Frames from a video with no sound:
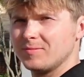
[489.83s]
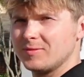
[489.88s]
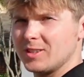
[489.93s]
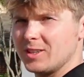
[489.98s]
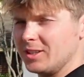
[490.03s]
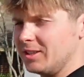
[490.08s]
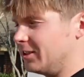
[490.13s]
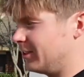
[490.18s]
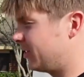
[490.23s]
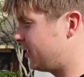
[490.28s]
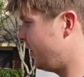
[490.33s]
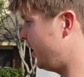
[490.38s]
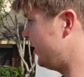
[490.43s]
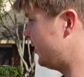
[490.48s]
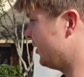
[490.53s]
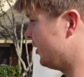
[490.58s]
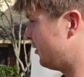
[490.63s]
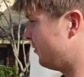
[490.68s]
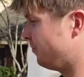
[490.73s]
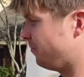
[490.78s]
Goodness
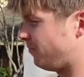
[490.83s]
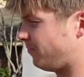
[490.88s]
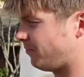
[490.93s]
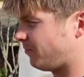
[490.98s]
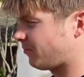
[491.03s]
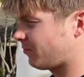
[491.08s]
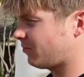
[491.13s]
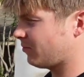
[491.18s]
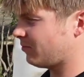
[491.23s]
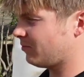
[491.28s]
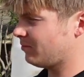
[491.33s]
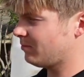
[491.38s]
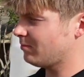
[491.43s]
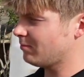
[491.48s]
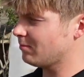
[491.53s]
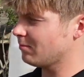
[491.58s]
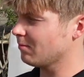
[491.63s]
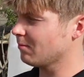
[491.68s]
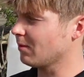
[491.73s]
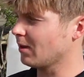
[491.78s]
gracious.
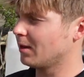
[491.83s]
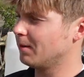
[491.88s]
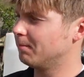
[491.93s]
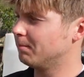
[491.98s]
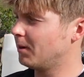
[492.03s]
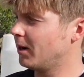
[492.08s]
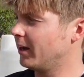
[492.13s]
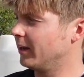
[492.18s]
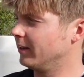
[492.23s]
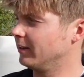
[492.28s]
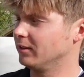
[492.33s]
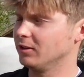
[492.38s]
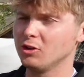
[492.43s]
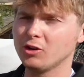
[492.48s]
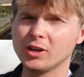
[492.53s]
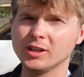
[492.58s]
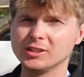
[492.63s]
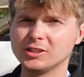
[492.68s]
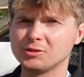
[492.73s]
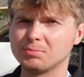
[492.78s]
But you
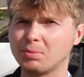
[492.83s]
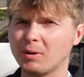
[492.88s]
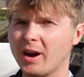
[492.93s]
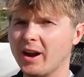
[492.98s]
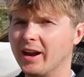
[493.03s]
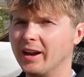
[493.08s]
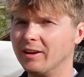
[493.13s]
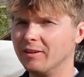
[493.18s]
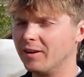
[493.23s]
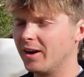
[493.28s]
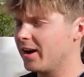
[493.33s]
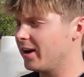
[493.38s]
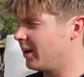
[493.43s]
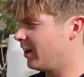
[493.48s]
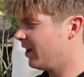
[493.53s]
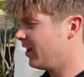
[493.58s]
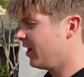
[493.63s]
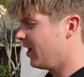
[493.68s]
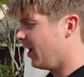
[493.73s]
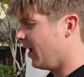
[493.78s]
can spray,
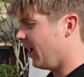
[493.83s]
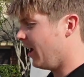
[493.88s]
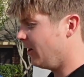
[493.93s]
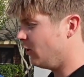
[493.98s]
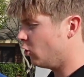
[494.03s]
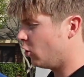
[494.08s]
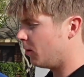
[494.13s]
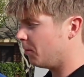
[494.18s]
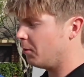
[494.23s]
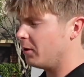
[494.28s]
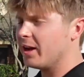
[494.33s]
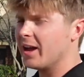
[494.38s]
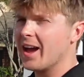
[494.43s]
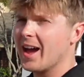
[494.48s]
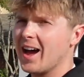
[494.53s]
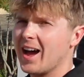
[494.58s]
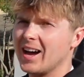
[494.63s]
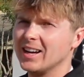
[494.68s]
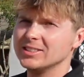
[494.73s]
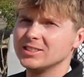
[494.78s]
right? And normally it
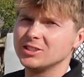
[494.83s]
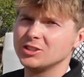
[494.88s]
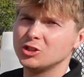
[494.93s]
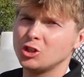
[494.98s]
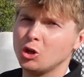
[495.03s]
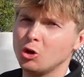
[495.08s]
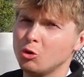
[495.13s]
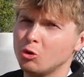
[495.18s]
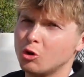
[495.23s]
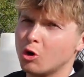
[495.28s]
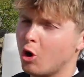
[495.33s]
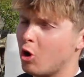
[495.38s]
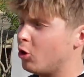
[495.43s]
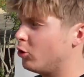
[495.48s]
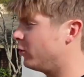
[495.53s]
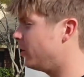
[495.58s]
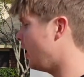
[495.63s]
has two gold